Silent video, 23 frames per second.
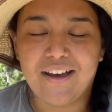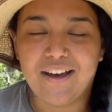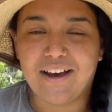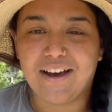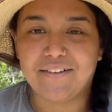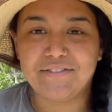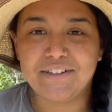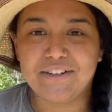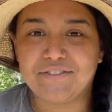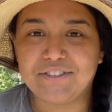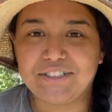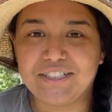I've
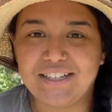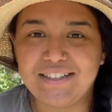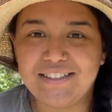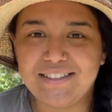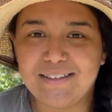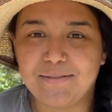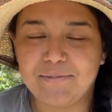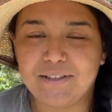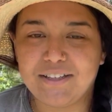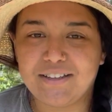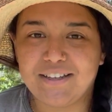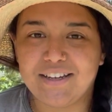never done
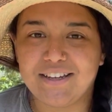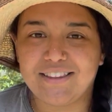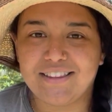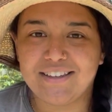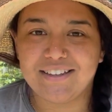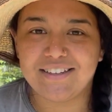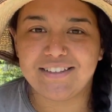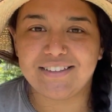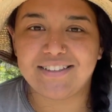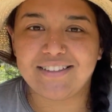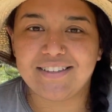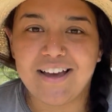something like
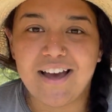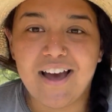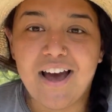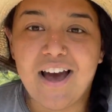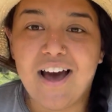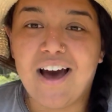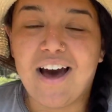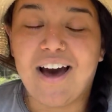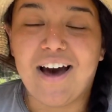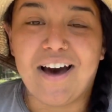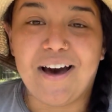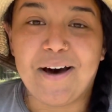this,
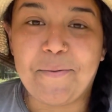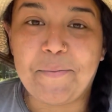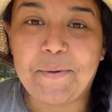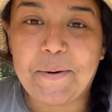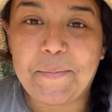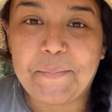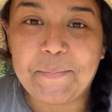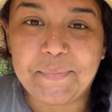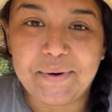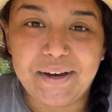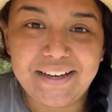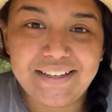
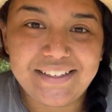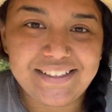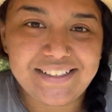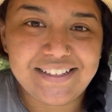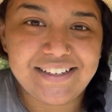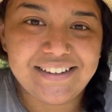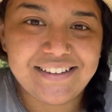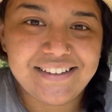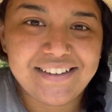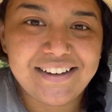but